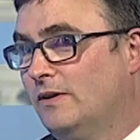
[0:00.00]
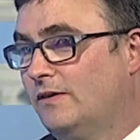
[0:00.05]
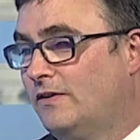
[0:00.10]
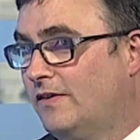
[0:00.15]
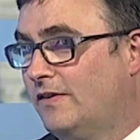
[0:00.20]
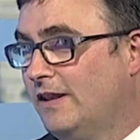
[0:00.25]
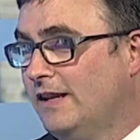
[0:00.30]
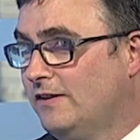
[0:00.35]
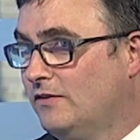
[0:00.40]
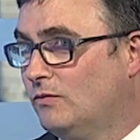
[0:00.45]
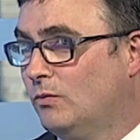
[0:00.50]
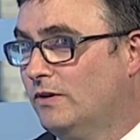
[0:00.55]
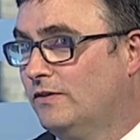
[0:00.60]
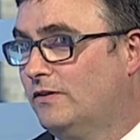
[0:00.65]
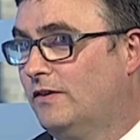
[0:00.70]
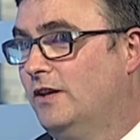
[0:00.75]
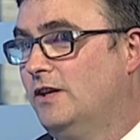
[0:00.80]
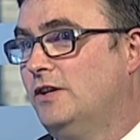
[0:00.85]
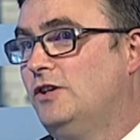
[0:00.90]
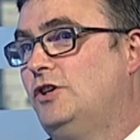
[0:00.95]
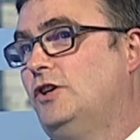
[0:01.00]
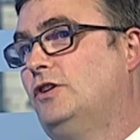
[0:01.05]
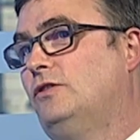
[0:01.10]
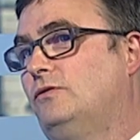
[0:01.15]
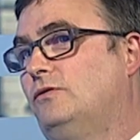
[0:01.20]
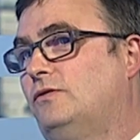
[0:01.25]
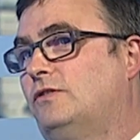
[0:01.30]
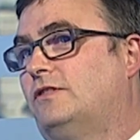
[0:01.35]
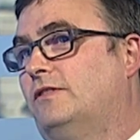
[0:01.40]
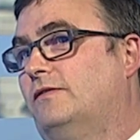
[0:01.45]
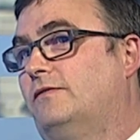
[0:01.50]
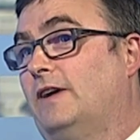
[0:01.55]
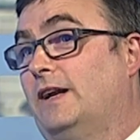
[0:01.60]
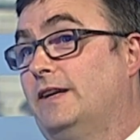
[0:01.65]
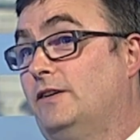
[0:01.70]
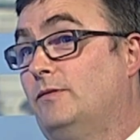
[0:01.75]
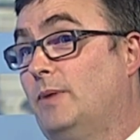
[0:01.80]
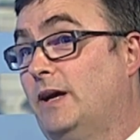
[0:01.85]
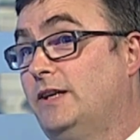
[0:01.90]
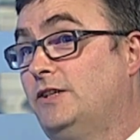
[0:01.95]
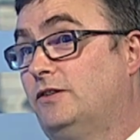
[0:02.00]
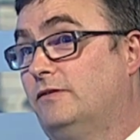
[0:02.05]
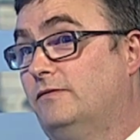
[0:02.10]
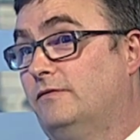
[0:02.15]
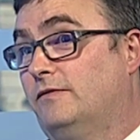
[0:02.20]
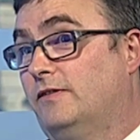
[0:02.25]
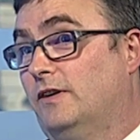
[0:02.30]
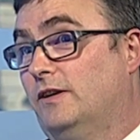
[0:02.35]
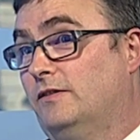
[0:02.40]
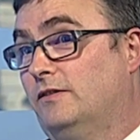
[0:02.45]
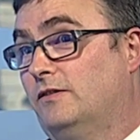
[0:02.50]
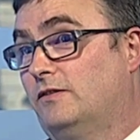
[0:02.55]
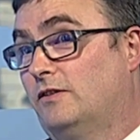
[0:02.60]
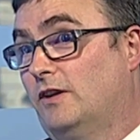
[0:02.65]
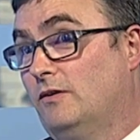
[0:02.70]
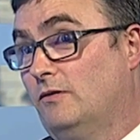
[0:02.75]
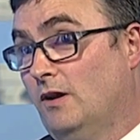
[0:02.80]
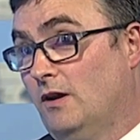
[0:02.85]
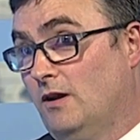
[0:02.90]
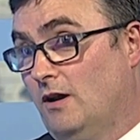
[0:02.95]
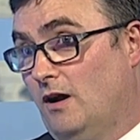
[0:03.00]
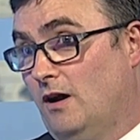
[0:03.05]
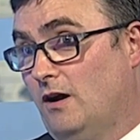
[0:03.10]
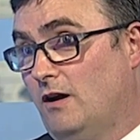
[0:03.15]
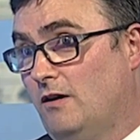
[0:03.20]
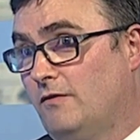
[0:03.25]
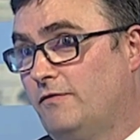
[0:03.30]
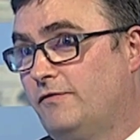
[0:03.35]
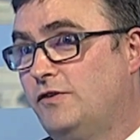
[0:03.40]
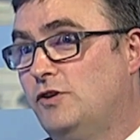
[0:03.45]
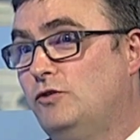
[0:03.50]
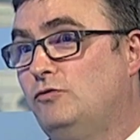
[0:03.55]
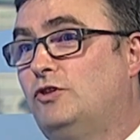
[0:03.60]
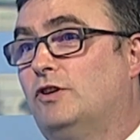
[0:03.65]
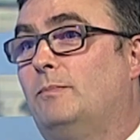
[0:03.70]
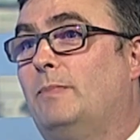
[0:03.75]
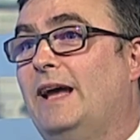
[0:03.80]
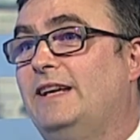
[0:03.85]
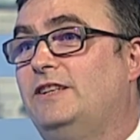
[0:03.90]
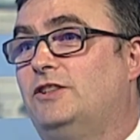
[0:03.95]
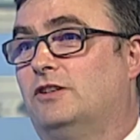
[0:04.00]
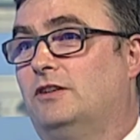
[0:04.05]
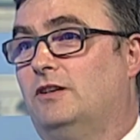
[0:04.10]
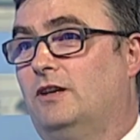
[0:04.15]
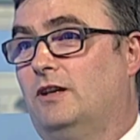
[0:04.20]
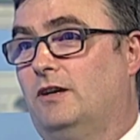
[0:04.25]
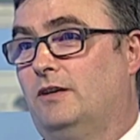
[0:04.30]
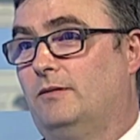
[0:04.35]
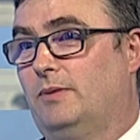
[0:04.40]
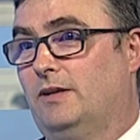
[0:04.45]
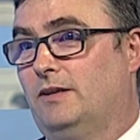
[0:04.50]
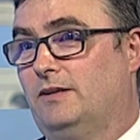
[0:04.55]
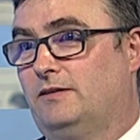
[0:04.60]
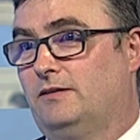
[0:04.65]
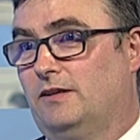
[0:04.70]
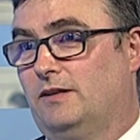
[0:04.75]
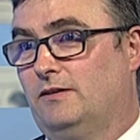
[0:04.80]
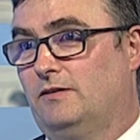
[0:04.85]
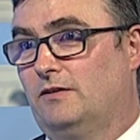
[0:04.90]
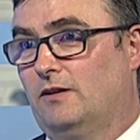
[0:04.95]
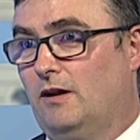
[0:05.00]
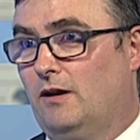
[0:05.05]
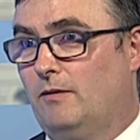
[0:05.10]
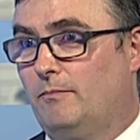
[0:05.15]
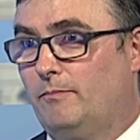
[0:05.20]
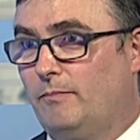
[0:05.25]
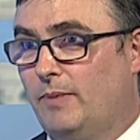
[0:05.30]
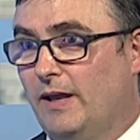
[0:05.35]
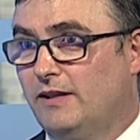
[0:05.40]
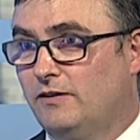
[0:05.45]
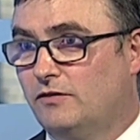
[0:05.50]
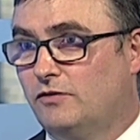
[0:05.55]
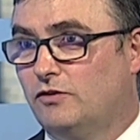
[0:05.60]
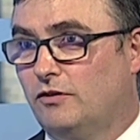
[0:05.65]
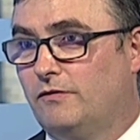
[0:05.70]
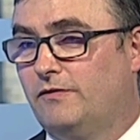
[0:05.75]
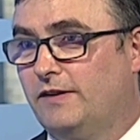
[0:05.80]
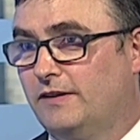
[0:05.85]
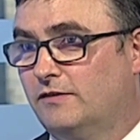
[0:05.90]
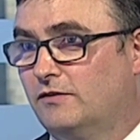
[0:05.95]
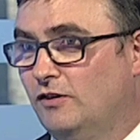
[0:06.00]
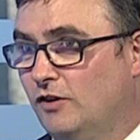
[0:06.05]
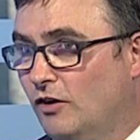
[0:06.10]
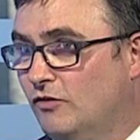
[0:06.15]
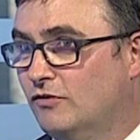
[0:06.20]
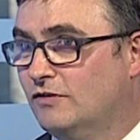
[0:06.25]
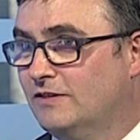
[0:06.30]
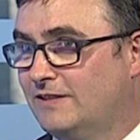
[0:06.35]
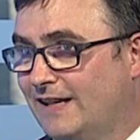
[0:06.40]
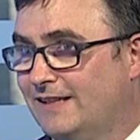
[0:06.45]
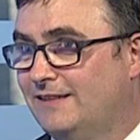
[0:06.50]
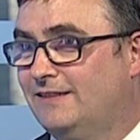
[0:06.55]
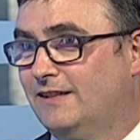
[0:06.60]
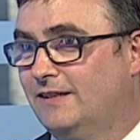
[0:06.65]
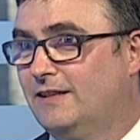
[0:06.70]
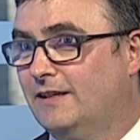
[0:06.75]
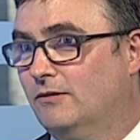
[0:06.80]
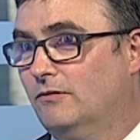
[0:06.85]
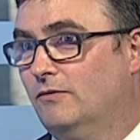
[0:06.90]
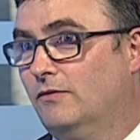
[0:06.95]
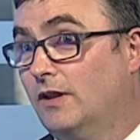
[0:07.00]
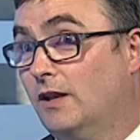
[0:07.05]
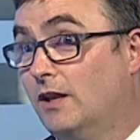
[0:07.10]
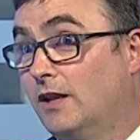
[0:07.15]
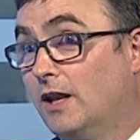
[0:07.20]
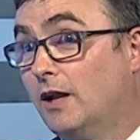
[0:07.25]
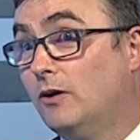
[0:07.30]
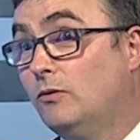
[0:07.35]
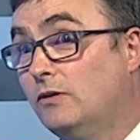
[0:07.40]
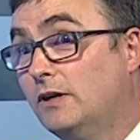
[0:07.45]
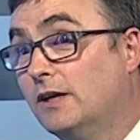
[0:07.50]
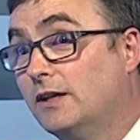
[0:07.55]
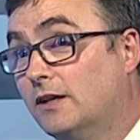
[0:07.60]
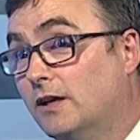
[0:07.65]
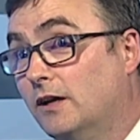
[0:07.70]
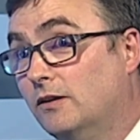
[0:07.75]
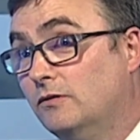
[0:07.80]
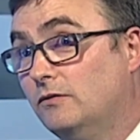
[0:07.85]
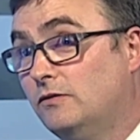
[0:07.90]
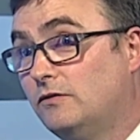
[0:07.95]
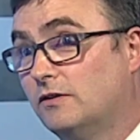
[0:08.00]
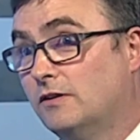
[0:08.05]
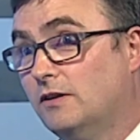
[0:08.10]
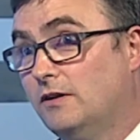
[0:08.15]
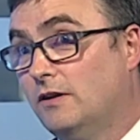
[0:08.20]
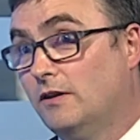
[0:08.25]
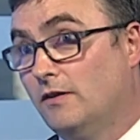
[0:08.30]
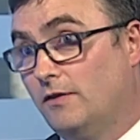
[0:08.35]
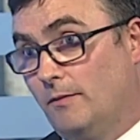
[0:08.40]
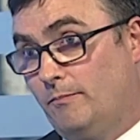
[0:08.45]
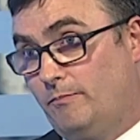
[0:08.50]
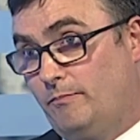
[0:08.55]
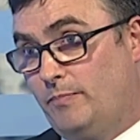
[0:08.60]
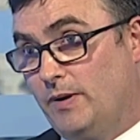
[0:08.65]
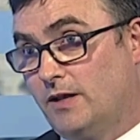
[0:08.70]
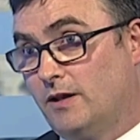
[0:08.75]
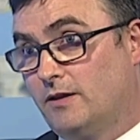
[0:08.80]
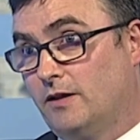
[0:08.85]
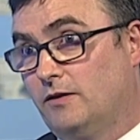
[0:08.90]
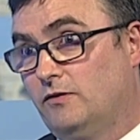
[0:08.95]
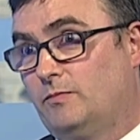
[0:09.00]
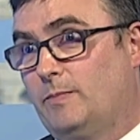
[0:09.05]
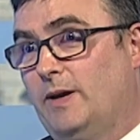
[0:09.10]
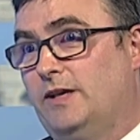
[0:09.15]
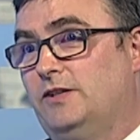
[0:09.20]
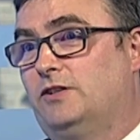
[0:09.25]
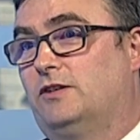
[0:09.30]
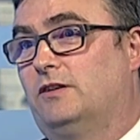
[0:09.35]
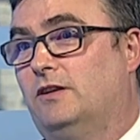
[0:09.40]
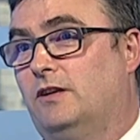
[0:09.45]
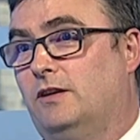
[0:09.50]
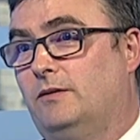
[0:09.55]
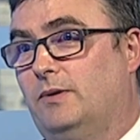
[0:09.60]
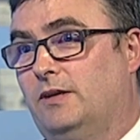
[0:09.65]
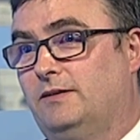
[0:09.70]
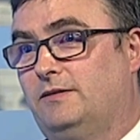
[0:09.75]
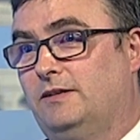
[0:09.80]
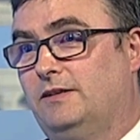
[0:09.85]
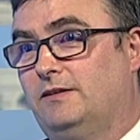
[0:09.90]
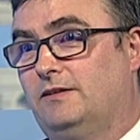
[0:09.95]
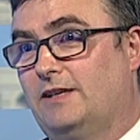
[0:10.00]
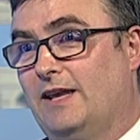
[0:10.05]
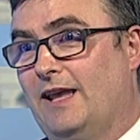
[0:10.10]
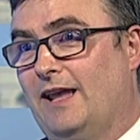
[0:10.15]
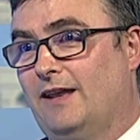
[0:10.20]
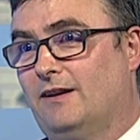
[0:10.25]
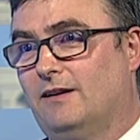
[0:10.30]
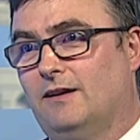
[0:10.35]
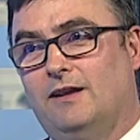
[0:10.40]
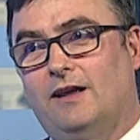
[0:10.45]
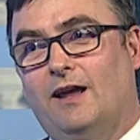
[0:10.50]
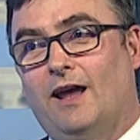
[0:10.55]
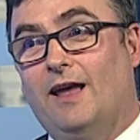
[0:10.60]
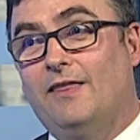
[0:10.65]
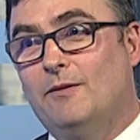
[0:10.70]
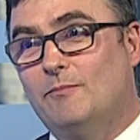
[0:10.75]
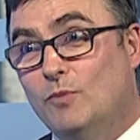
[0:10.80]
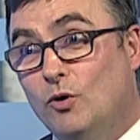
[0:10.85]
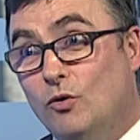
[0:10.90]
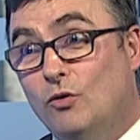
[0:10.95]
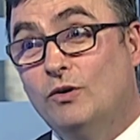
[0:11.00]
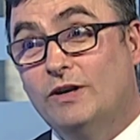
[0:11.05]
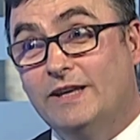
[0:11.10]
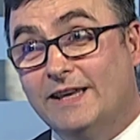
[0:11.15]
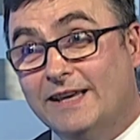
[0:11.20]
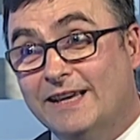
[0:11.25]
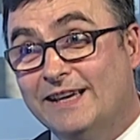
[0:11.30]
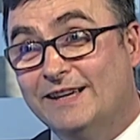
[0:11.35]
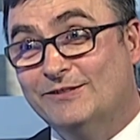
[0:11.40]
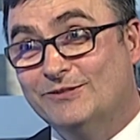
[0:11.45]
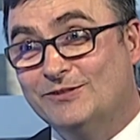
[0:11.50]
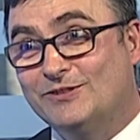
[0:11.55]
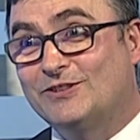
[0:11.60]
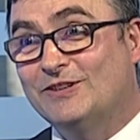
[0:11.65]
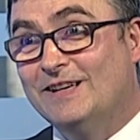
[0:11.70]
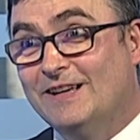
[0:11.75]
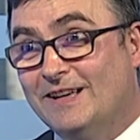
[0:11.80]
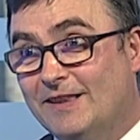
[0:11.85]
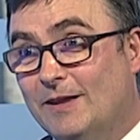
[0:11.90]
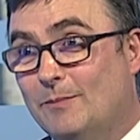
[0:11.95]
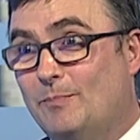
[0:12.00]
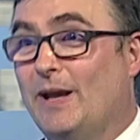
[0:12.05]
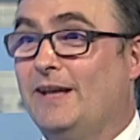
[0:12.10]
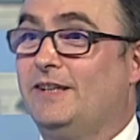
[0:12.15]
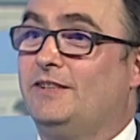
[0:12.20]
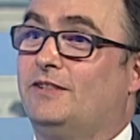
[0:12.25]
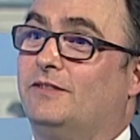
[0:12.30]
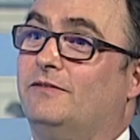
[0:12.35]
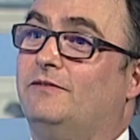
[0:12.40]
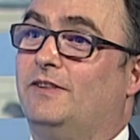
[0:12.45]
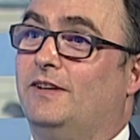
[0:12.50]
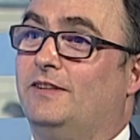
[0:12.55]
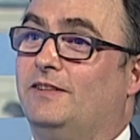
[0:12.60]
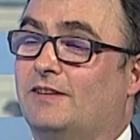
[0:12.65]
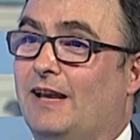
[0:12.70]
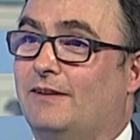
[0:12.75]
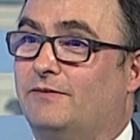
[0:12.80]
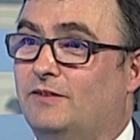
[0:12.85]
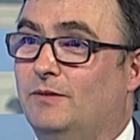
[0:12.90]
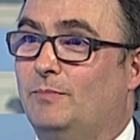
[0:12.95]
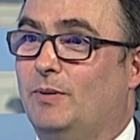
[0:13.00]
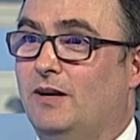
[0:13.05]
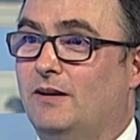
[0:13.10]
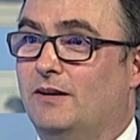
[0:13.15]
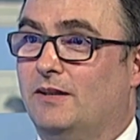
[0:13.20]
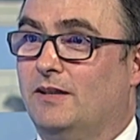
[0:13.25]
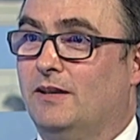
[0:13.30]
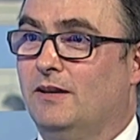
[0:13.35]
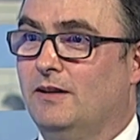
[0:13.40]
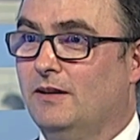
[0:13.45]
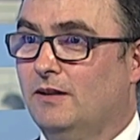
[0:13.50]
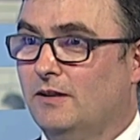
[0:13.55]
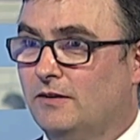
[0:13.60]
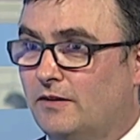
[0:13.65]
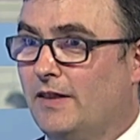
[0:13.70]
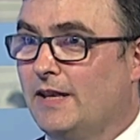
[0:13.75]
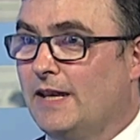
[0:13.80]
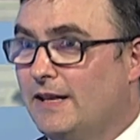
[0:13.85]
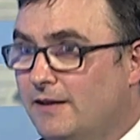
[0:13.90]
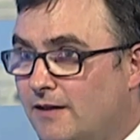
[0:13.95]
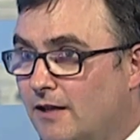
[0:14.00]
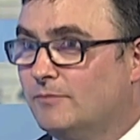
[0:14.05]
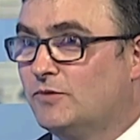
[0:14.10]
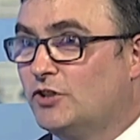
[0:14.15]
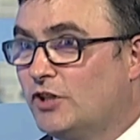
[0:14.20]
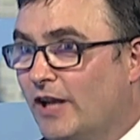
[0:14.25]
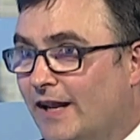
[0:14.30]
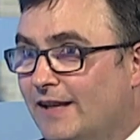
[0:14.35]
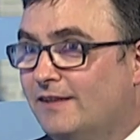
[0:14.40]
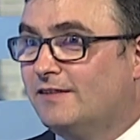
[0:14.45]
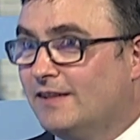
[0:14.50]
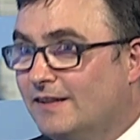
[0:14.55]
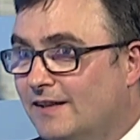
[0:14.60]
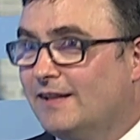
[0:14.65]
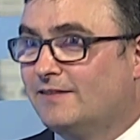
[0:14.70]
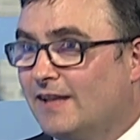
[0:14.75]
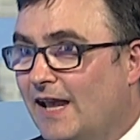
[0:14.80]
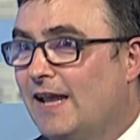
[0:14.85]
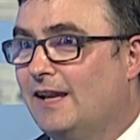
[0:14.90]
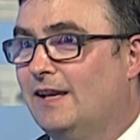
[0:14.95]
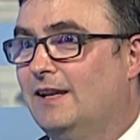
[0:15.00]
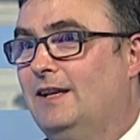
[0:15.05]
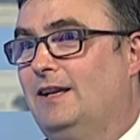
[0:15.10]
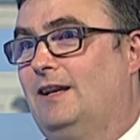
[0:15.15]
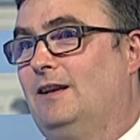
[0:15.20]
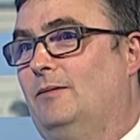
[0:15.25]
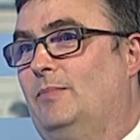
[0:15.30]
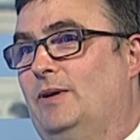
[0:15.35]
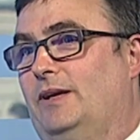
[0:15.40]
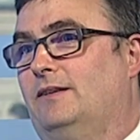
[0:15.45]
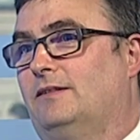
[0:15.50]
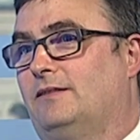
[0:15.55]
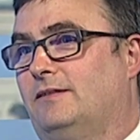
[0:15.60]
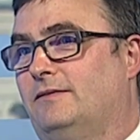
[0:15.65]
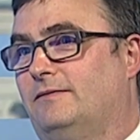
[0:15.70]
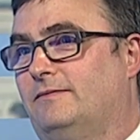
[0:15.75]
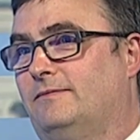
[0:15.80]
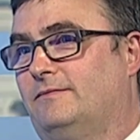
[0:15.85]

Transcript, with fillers: It's these ones that are used to value pension funds. So our future pension liabilities are based off this long-dated gilt. The lower it goes, the bigger those pension liabilities get. And the more gilts the pension funds have to buy. So they end up chasing their tail a little bit.